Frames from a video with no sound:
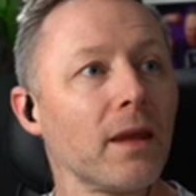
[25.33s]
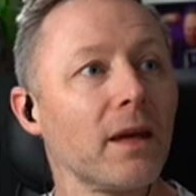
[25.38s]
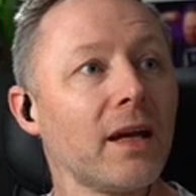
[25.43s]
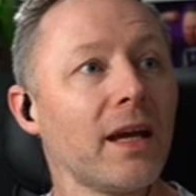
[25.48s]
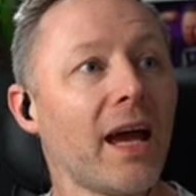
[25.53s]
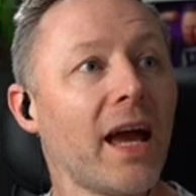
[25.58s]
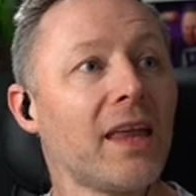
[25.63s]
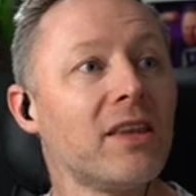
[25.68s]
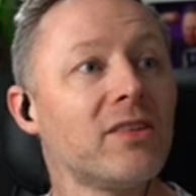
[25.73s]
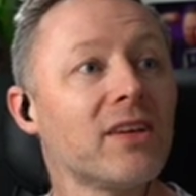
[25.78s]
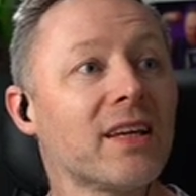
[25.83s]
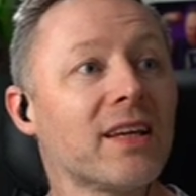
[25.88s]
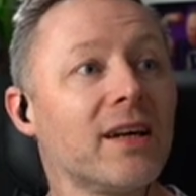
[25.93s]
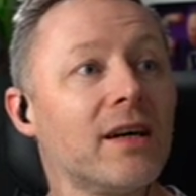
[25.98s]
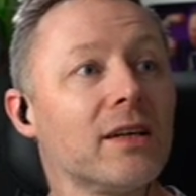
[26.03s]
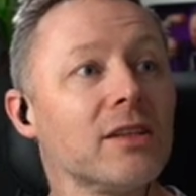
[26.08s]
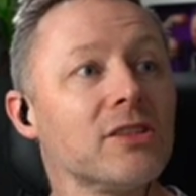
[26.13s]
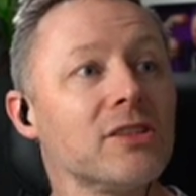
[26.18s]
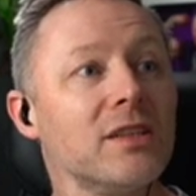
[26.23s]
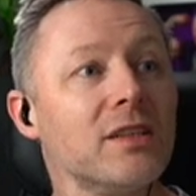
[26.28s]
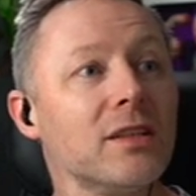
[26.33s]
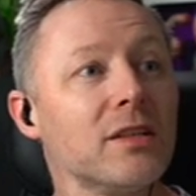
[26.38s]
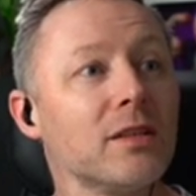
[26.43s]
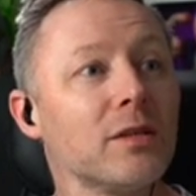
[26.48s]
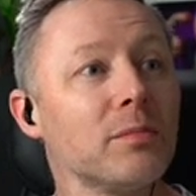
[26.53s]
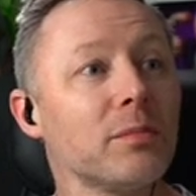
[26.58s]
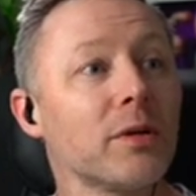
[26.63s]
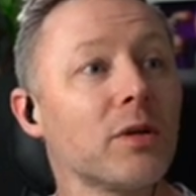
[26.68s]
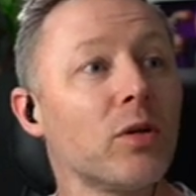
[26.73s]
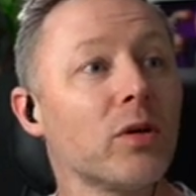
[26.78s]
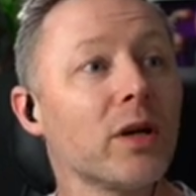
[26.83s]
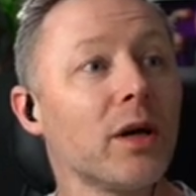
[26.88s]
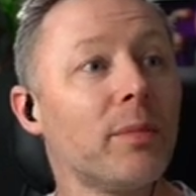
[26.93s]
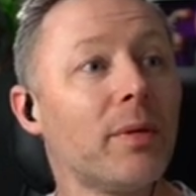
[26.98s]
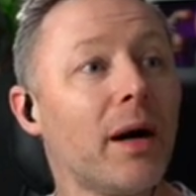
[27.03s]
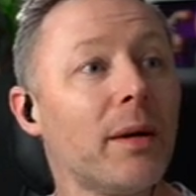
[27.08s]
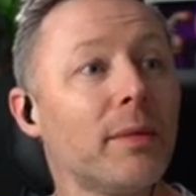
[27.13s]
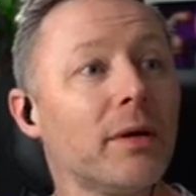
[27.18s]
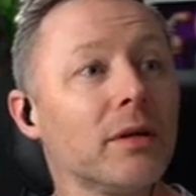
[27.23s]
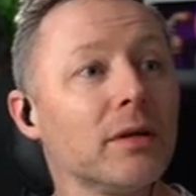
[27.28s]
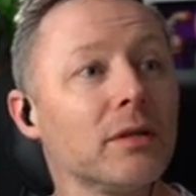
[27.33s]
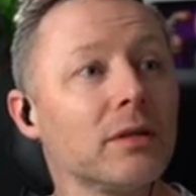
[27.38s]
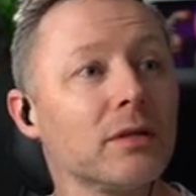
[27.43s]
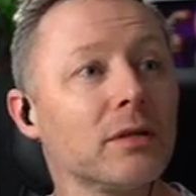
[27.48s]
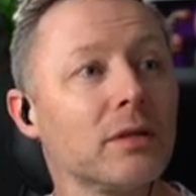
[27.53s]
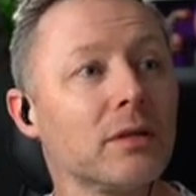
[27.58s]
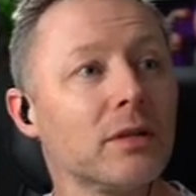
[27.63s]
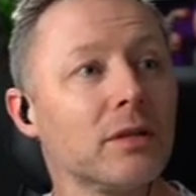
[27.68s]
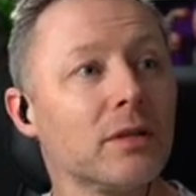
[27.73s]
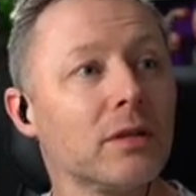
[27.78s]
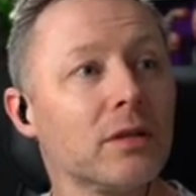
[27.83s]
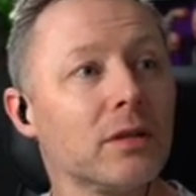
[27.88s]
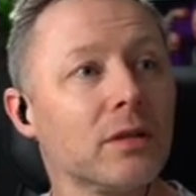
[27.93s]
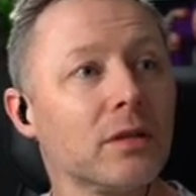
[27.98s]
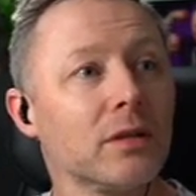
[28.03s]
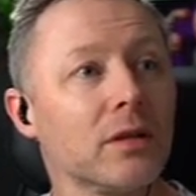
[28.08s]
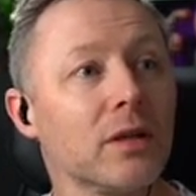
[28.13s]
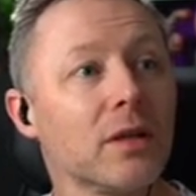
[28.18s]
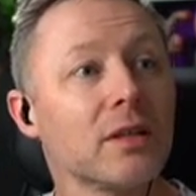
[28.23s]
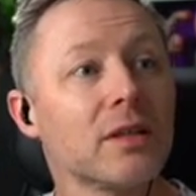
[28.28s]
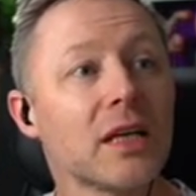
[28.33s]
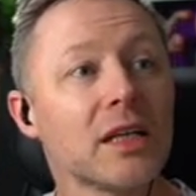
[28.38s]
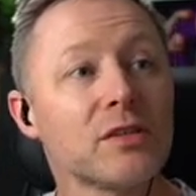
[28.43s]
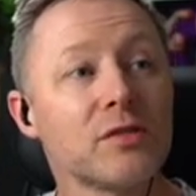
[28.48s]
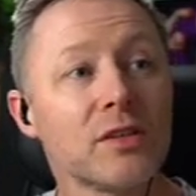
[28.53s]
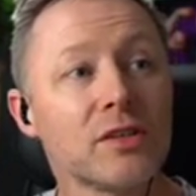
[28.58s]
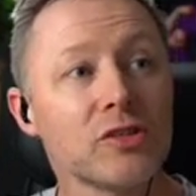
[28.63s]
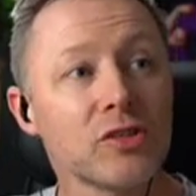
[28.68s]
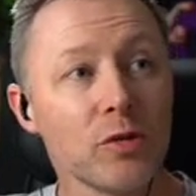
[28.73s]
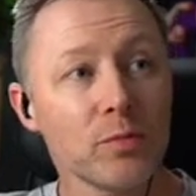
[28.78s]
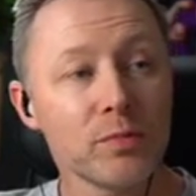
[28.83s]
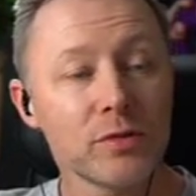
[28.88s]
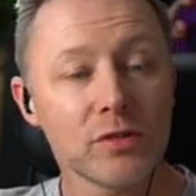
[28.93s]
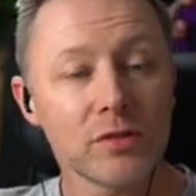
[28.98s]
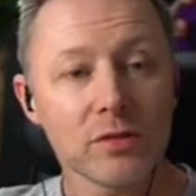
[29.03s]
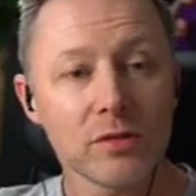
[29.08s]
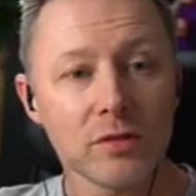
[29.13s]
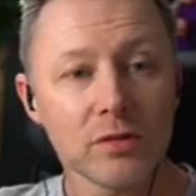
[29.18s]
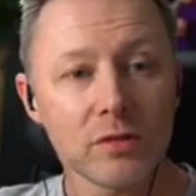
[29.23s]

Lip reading: Henry Carson, Barack Obama. Thanks for the subs.